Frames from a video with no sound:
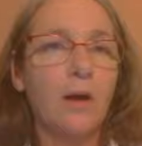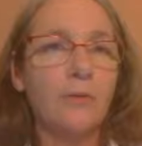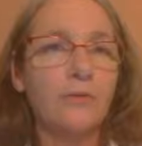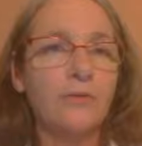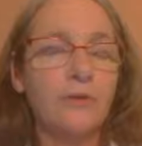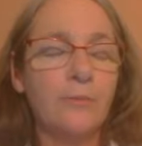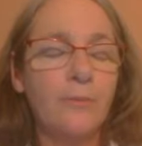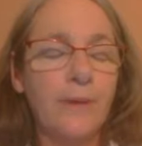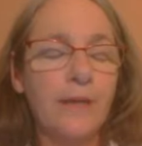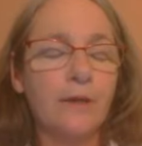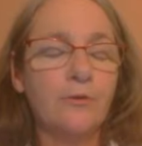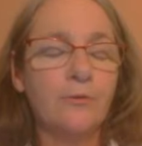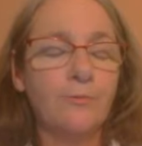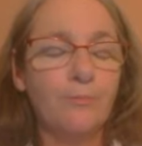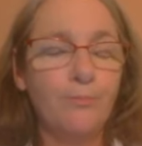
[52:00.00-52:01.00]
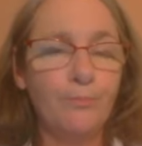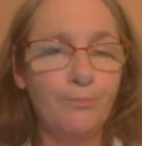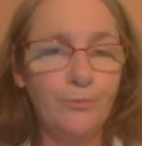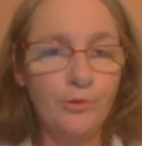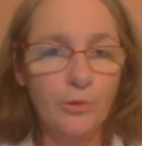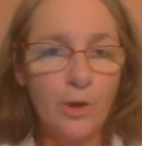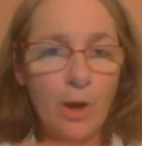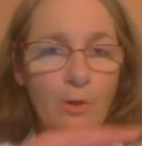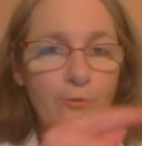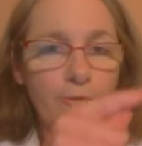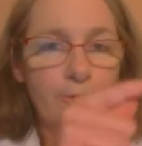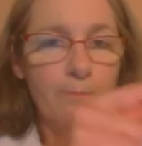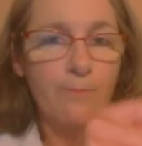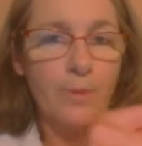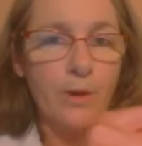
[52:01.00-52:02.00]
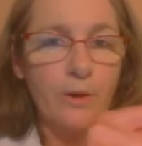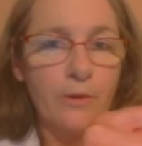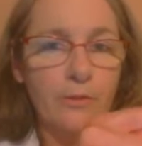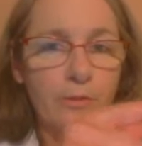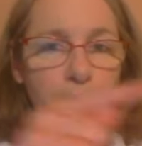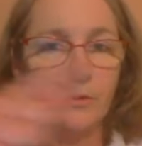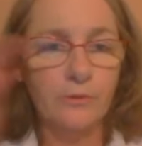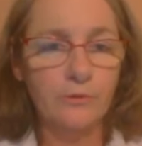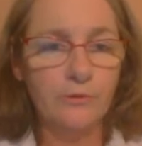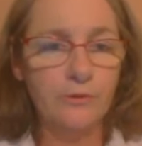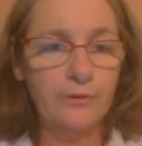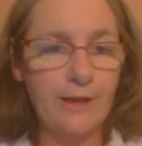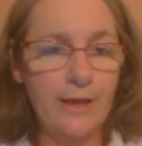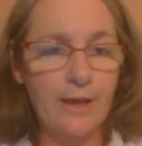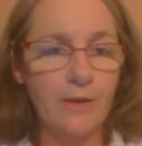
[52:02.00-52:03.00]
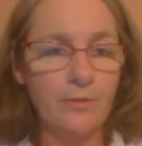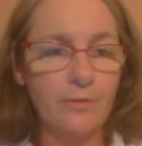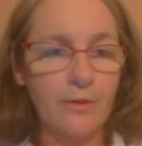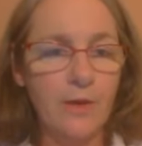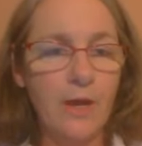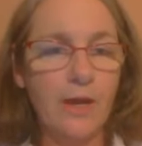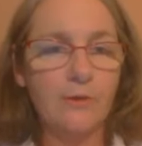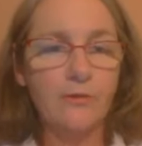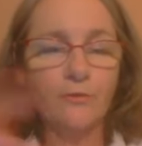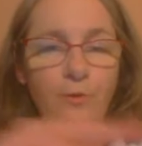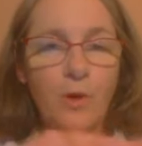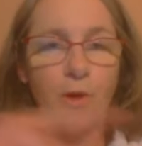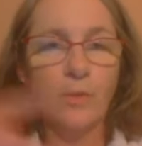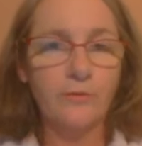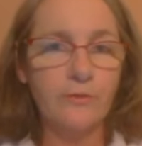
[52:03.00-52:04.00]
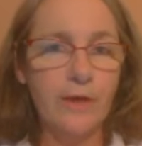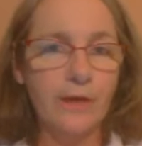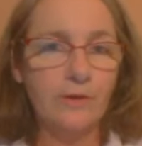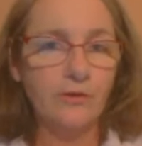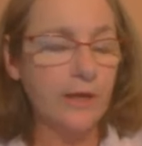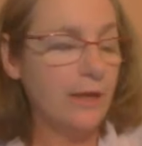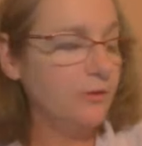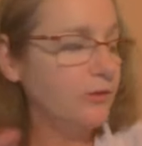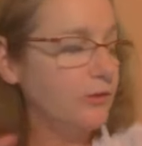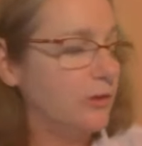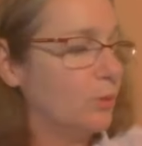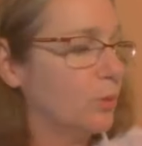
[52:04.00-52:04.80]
cement to go from birth to death as far as education and